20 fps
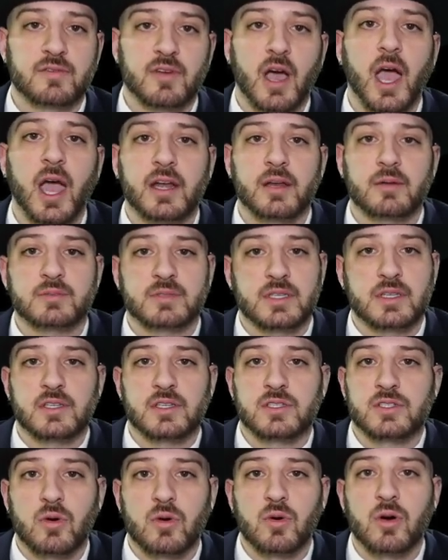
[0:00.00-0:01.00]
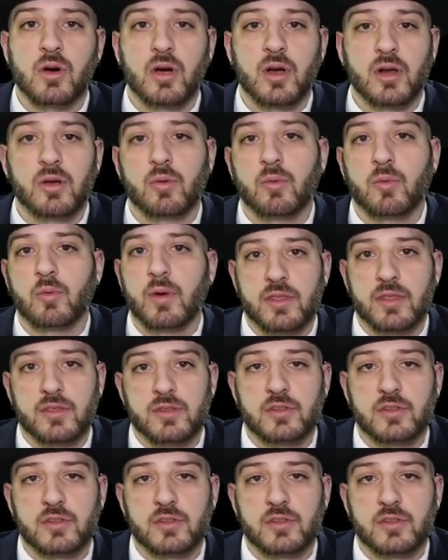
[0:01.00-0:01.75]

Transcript: items in the store with